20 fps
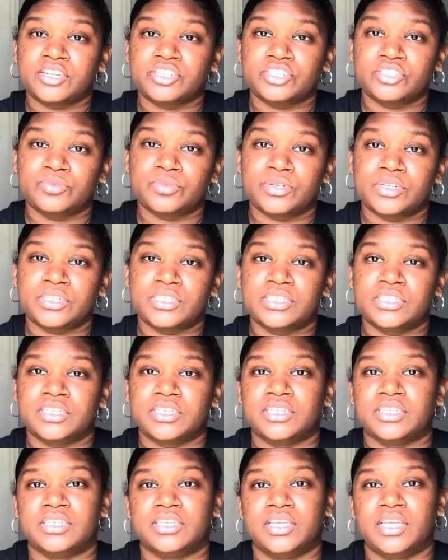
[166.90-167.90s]
I just wanted
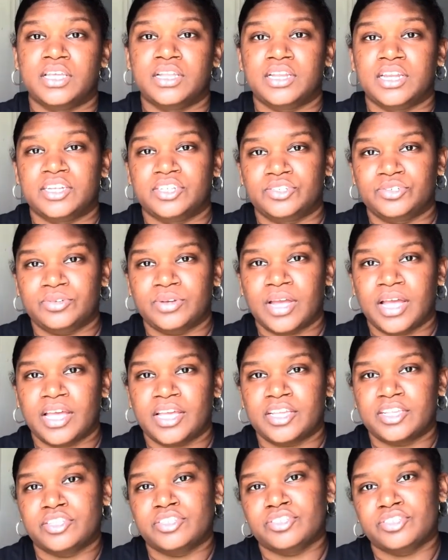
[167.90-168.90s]
to let you
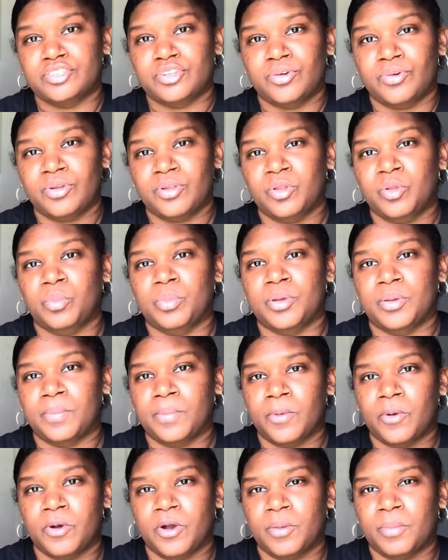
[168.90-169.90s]
guys know a little bit
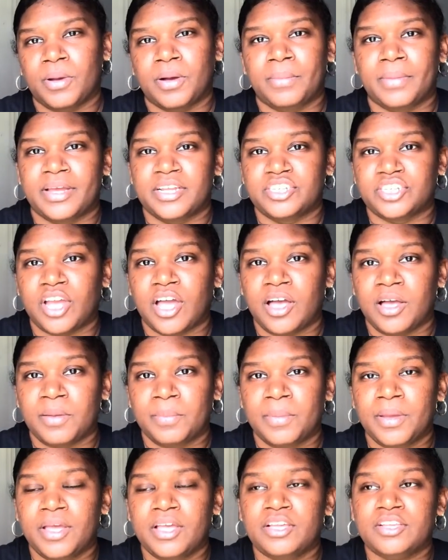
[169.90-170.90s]
more about my job.
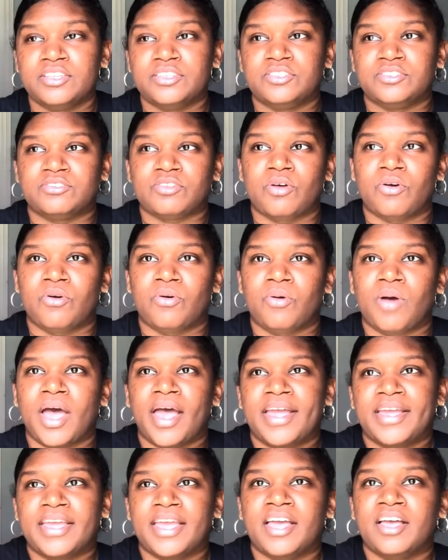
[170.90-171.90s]
So
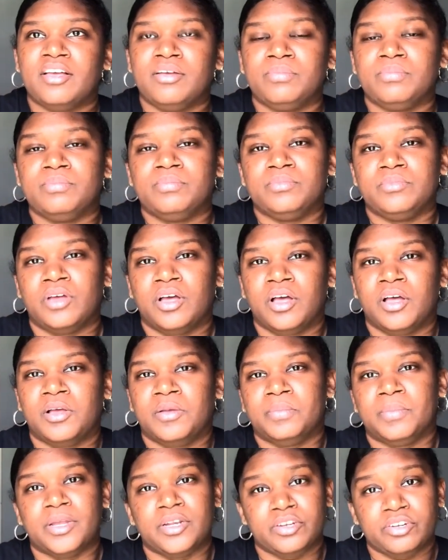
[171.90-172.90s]
I am
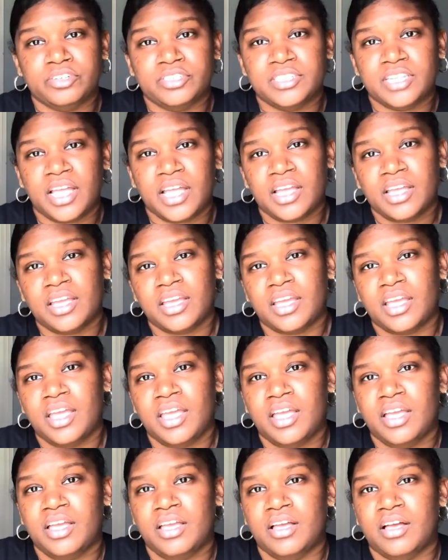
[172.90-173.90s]
um, a nurse tech
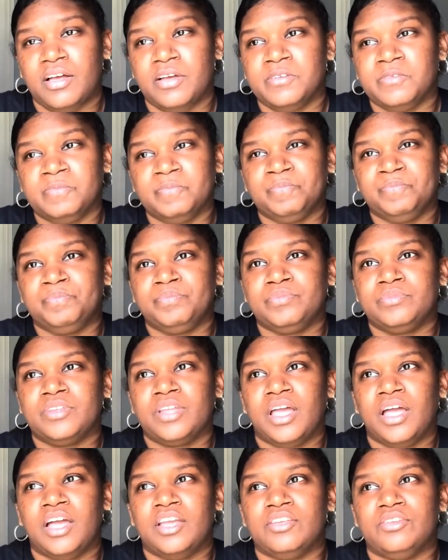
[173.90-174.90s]
um,
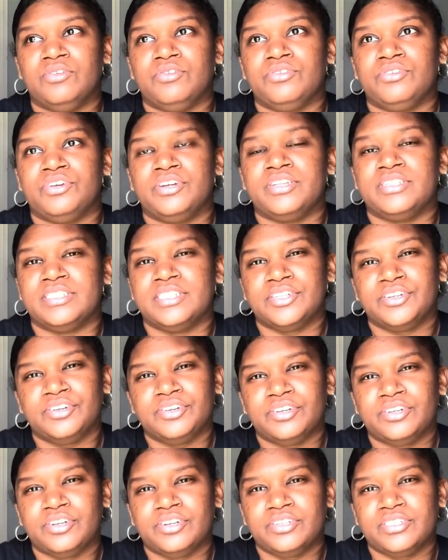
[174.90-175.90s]
you're considered
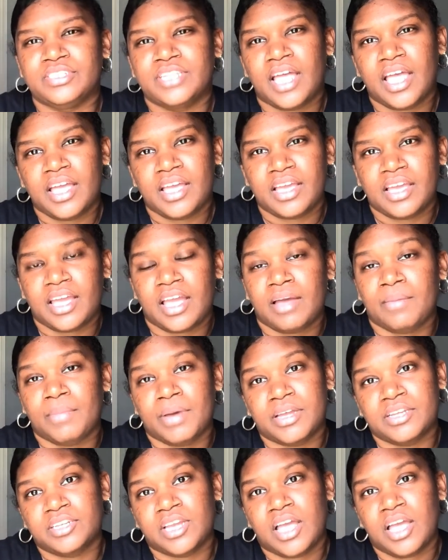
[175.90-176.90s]
a nurse tech at
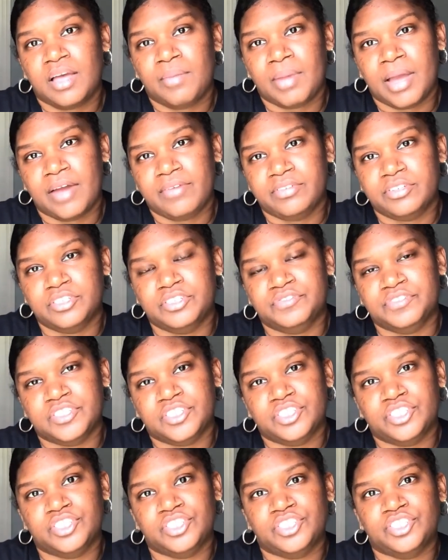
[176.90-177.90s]
my job after you
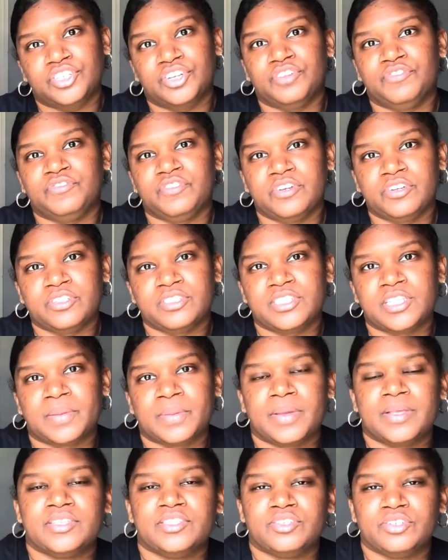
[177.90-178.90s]
finish your first
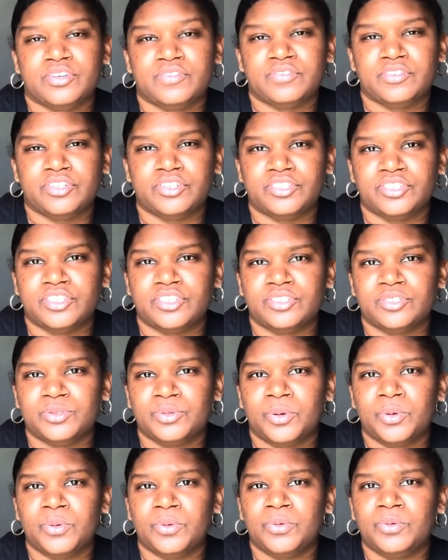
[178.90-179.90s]
semester of nursing
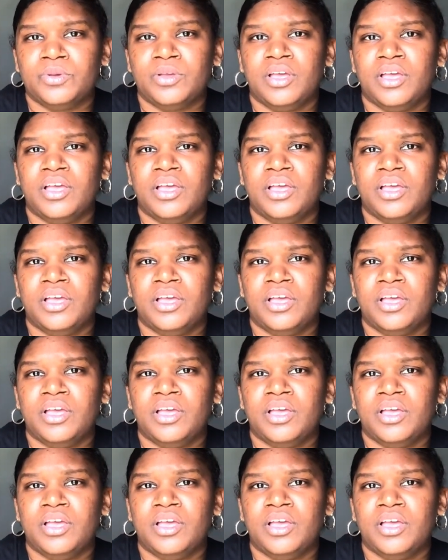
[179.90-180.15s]
school.